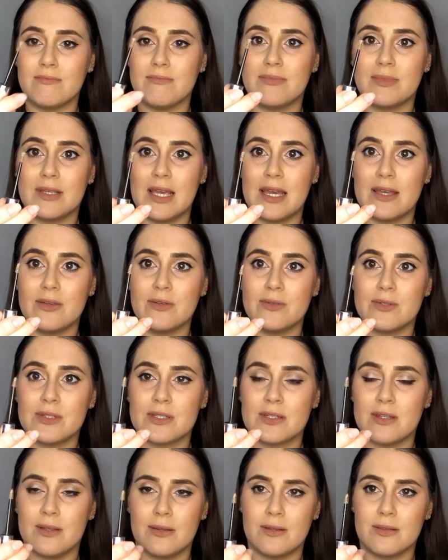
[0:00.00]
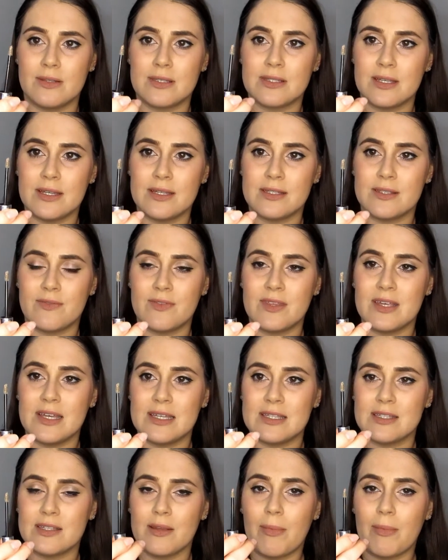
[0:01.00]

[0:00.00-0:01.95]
get used to the size of this.